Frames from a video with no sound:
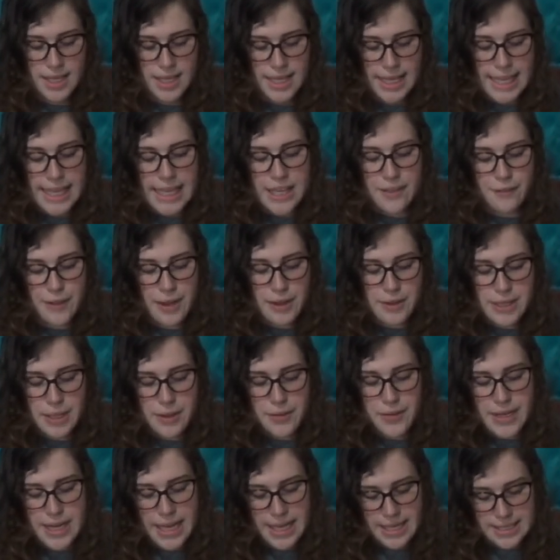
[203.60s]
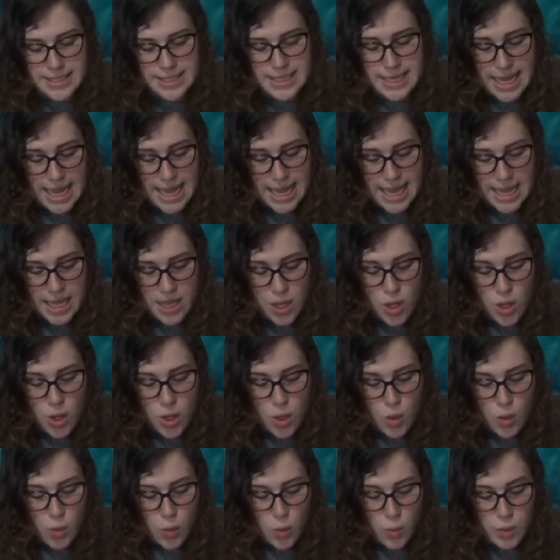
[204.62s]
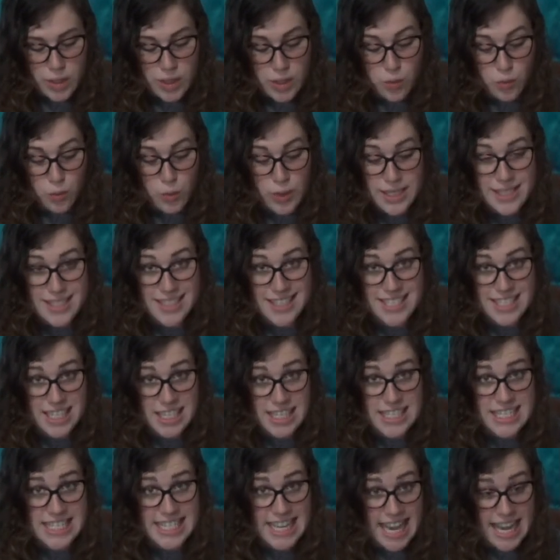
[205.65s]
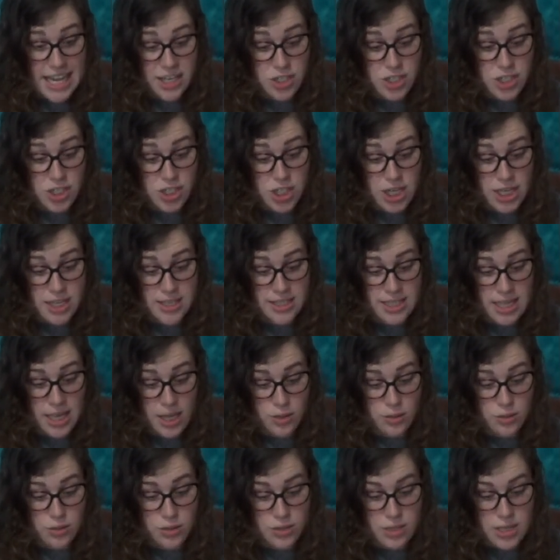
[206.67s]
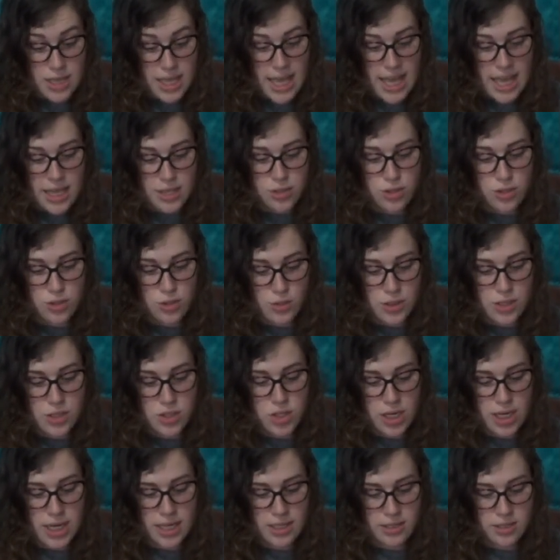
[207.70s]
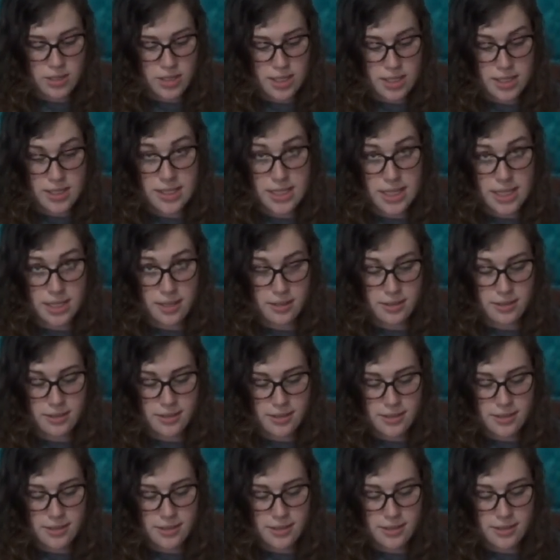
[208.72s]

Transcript: He found out the next day when he risked a dash to Jen's house as soon as Jen answered his signal.